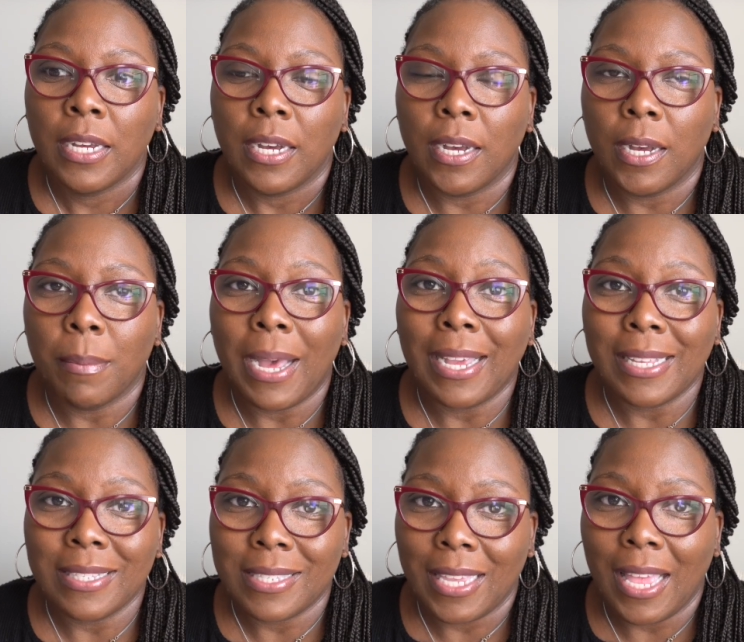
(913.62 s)
I
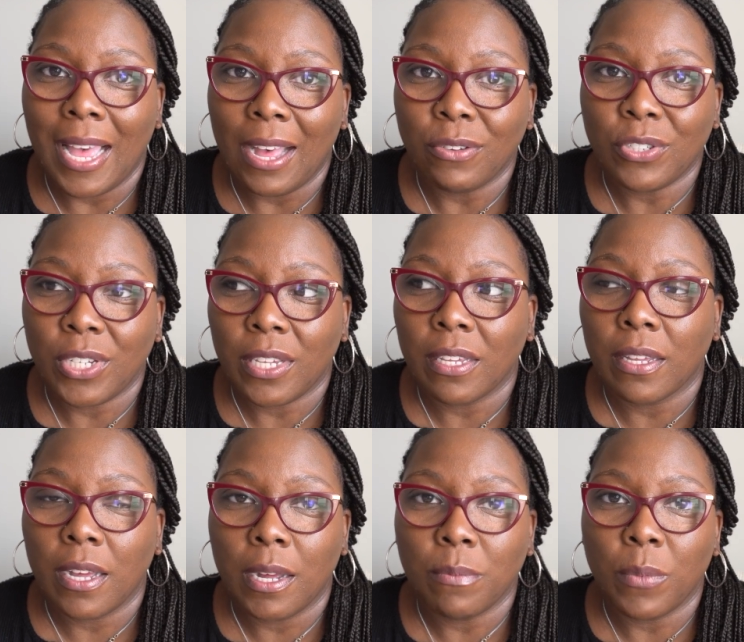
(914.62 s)
can see how she can
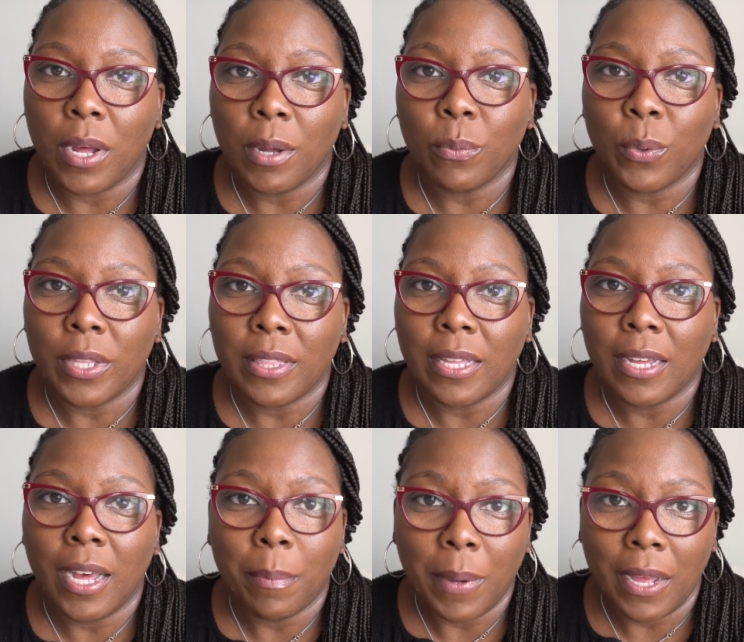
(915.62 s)
come up with the
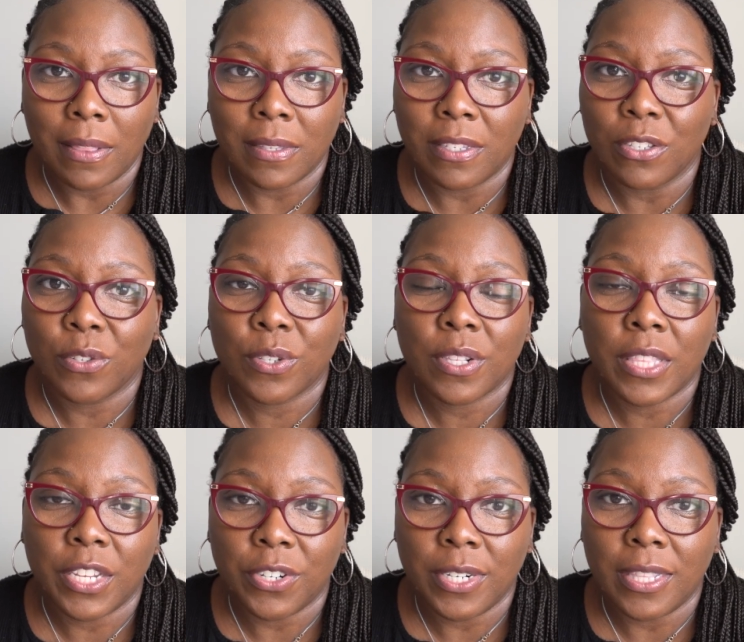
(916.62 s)
hypotheses or the
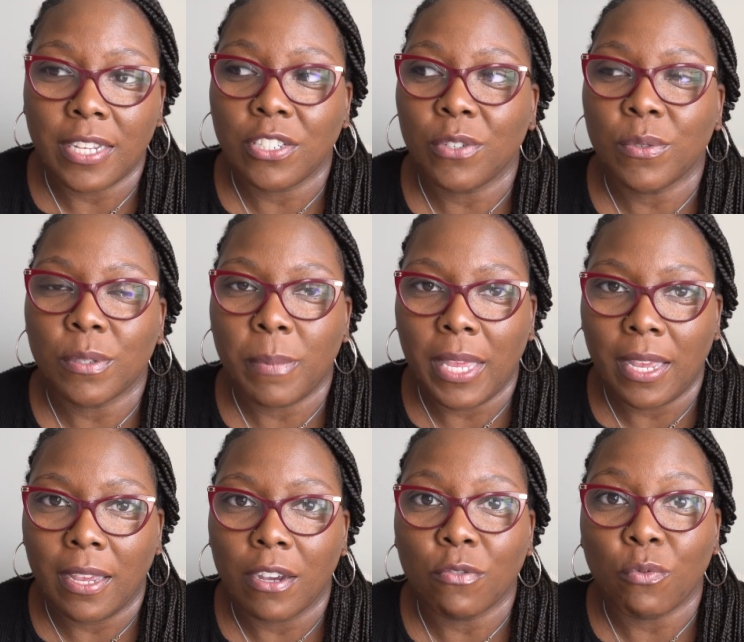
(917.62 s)
theory that she was
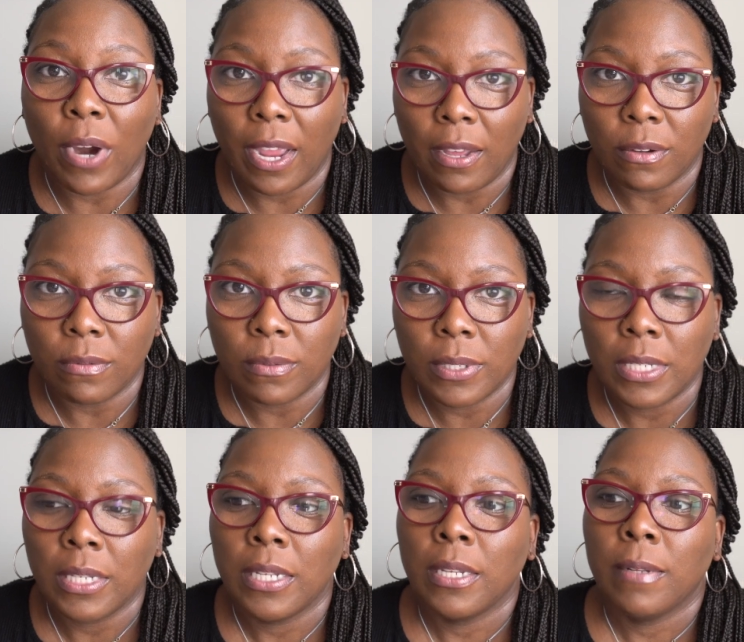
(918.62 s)
making around
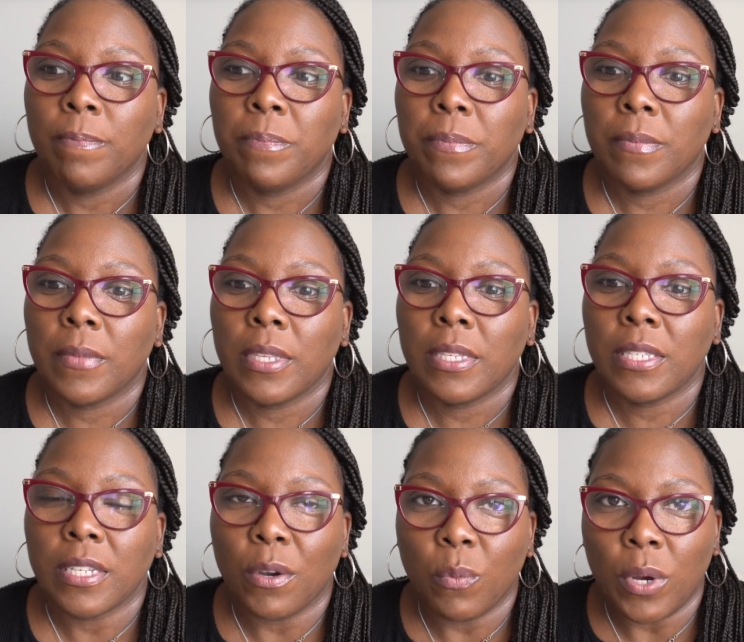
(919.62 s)

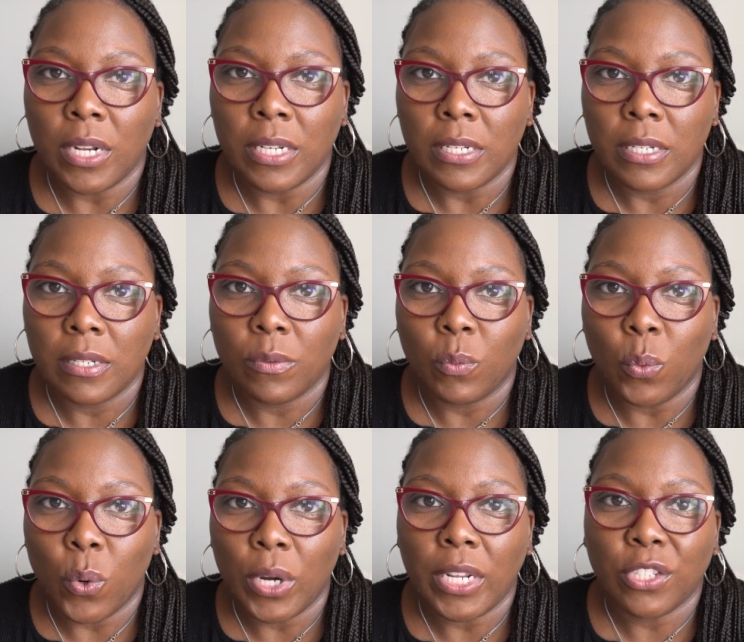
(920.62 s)
someone
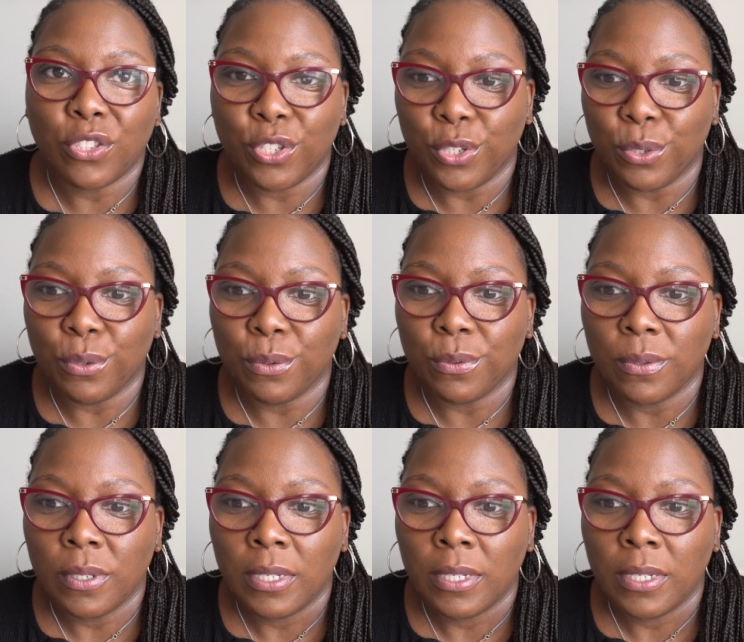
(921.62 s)
wanting to